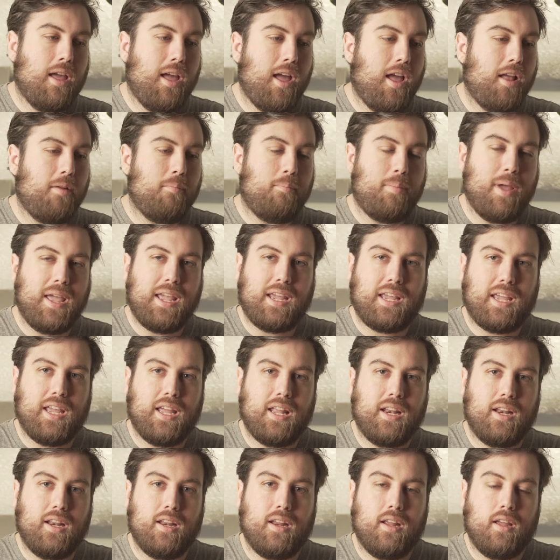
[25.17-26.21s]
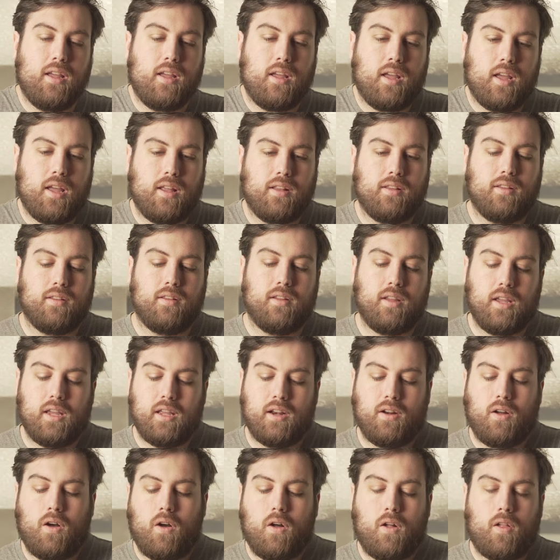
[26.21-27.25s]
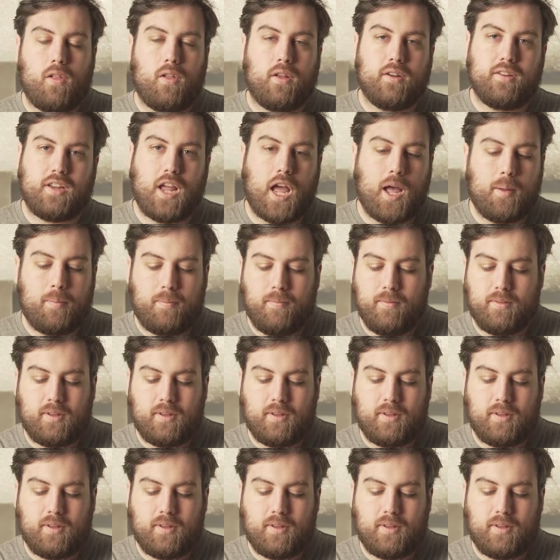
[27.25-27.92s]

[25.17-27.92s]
and bacon and all on top.